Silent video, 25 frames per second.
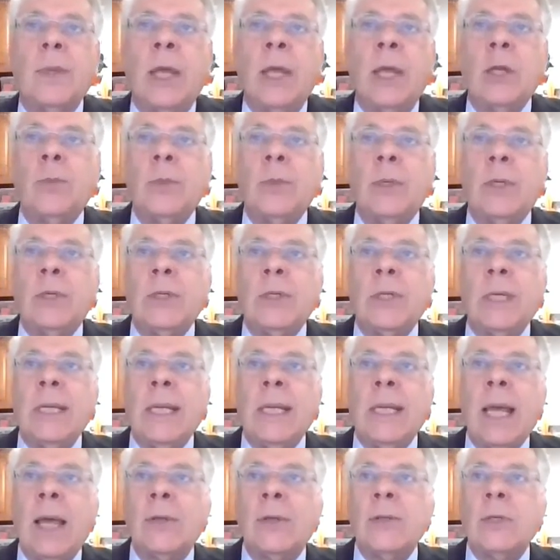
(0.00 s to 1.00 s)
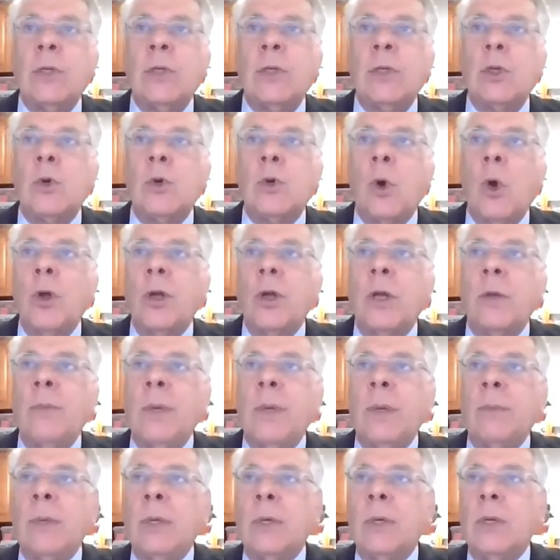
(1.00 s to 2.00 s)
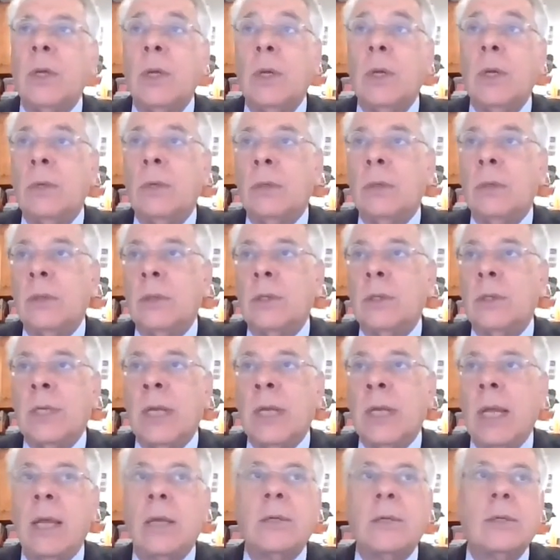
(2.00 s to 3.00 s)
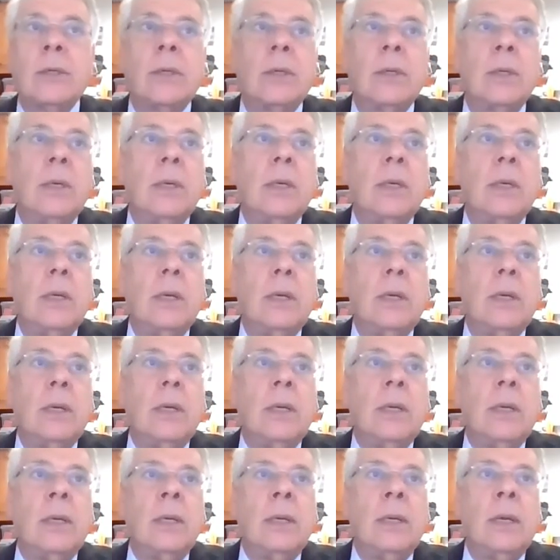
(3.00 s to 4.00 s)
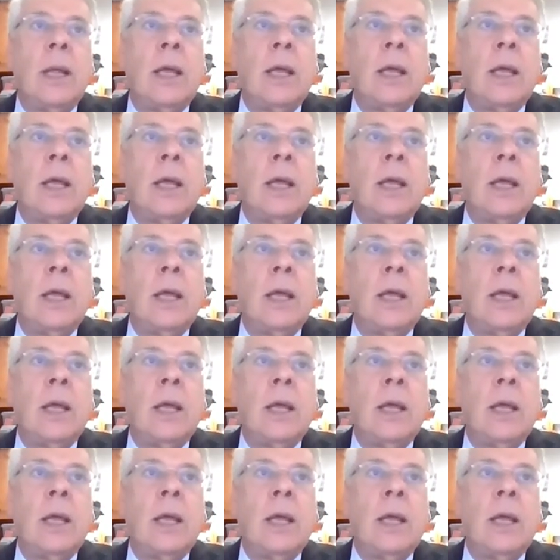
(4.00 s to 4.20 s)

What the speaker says: HBC has a strong commitment to this task. It